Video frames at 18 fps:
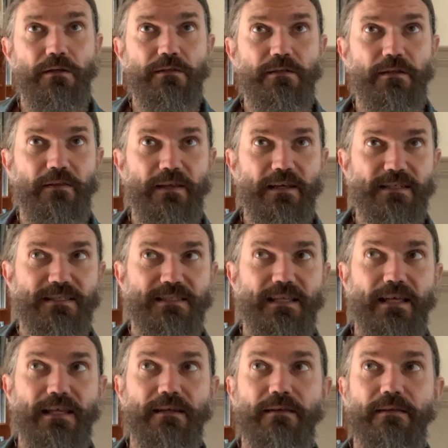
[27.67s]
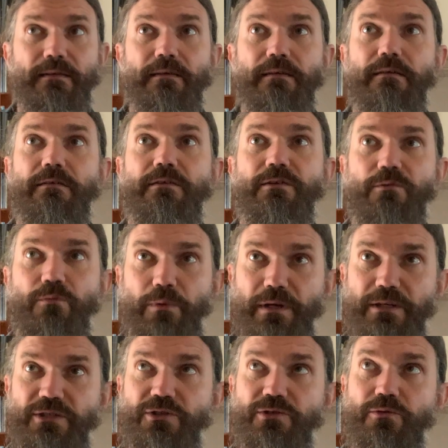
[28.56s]
to the extent to
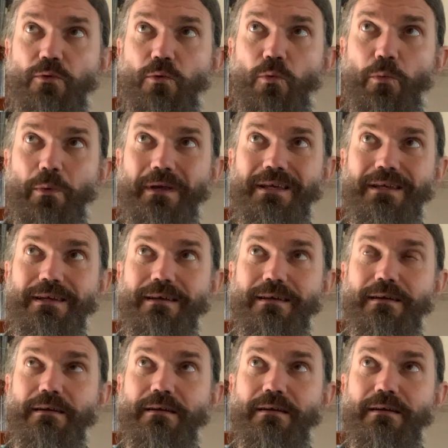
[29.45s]
which we